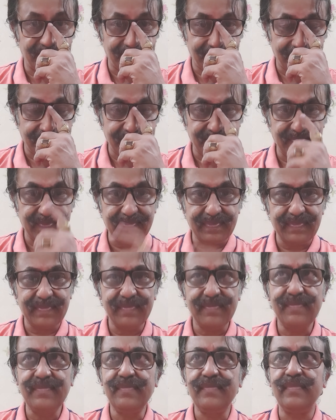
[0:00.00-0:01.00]

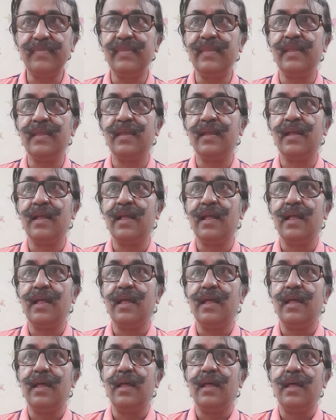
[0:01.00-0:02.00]

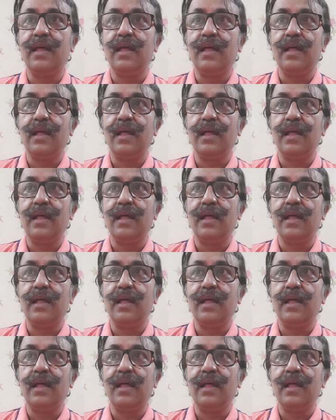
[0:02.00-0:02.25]
(silence)